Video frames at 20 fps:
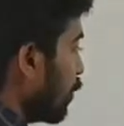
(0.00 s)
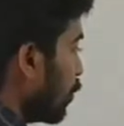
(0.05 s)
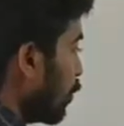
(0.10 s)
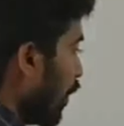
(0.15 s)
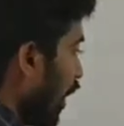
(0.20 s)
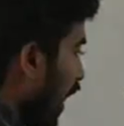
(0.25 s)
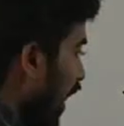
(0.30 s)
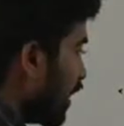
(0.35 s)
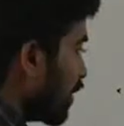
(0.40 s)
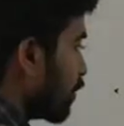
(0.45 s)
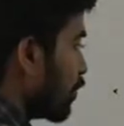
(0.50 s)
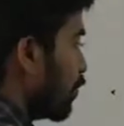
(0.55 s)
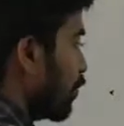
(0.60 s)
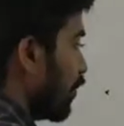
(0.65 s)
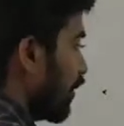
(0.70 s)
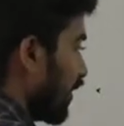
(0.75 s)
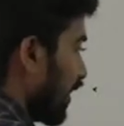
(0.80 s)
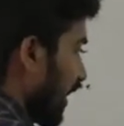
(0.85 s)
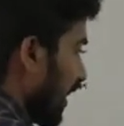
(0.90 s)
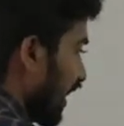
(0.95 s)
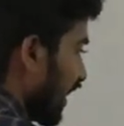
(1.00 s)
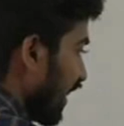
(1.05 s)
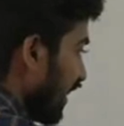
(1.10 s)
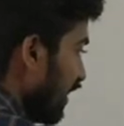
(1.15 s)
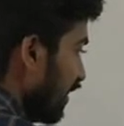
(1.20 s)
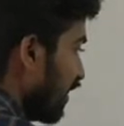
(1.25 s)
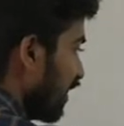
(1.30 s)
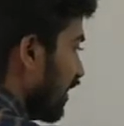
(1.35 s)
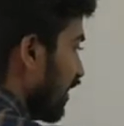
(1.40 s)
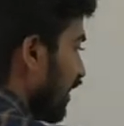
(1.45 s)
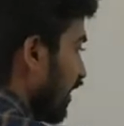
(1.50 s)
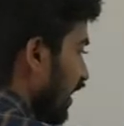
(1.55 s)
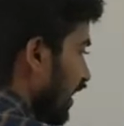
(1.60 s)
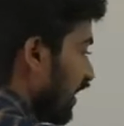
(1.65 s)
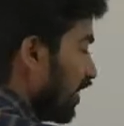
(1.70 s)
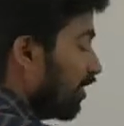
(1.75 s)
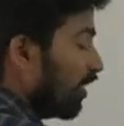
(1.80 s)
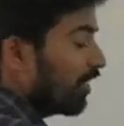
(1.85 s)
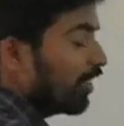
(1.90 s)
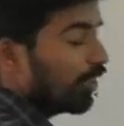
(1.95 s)
have to taken
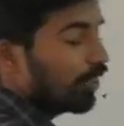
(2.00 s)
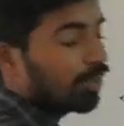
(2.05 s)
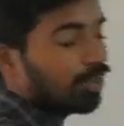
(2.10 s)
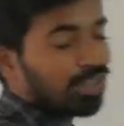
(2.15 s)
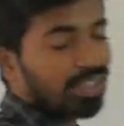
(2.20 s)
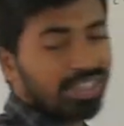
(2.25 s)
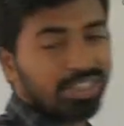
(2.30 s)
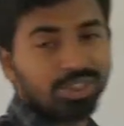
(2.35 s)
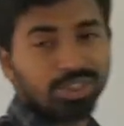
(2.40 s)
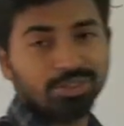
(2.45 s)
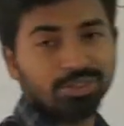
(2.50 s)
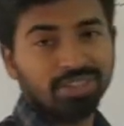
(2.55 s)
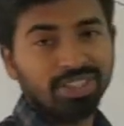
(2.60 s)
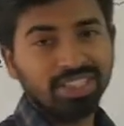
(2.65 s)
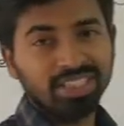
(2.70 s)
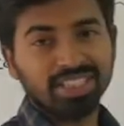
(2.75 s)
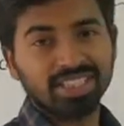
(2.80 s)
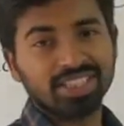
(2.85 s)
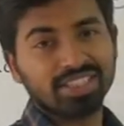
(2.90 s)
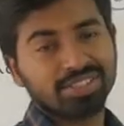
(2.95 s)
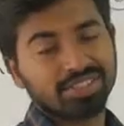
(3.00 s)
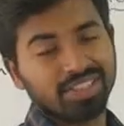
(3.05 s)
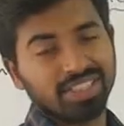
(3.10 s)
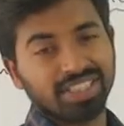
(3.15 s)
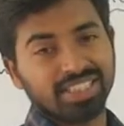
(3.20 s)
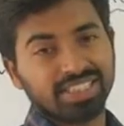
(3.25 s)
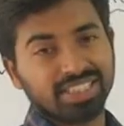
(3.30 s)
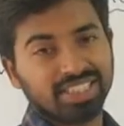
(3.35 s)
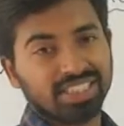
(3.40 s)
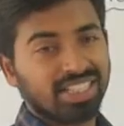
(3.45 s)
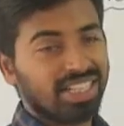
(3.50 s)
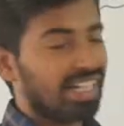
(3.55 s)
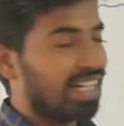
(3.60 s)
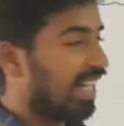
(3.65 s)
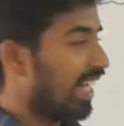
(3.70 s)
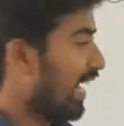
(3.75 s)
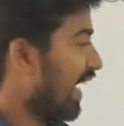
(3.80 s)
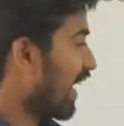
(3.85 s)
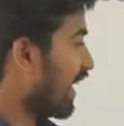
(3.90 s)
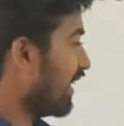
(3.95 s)
in order to reach your destination,
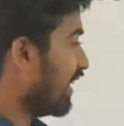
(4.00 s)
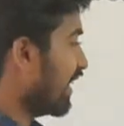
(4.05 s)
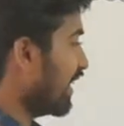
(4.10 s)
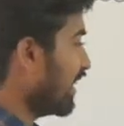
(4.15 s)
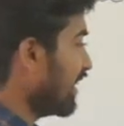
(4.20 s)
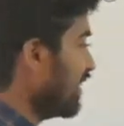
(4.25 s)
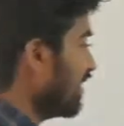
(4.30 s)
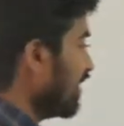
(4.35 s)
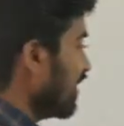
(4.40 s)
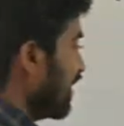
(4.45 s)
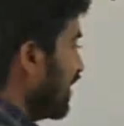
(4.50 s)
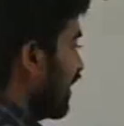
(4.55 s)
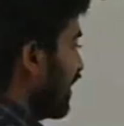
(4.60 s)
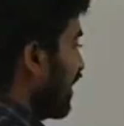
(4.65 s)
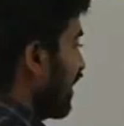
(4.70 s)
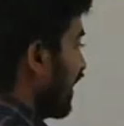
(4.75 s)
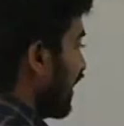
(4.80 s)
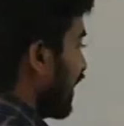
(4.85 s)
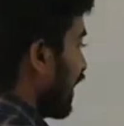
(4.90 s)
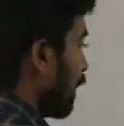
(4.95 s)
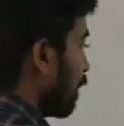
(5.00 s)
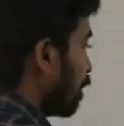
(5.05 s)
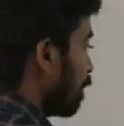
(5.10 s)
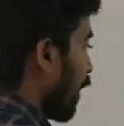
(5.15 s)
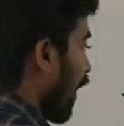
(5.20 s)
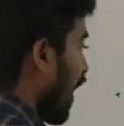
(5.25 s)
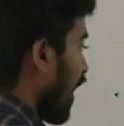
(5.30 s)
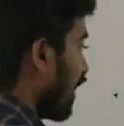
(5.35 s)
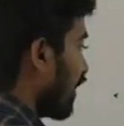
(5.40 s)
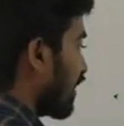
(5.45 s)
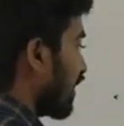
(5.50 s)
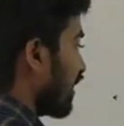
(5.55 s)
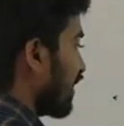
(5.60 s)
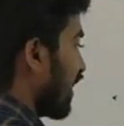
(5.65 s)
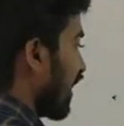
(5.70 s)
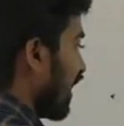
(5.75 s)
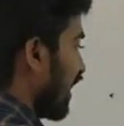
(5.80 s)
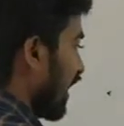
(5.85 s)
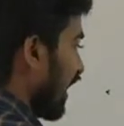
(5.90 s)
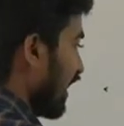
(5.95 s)
and hence the path,
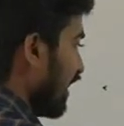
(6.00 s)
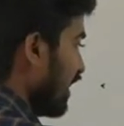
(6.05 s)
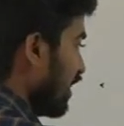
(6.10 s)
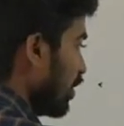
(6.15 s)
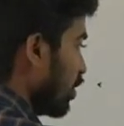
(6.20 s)
the length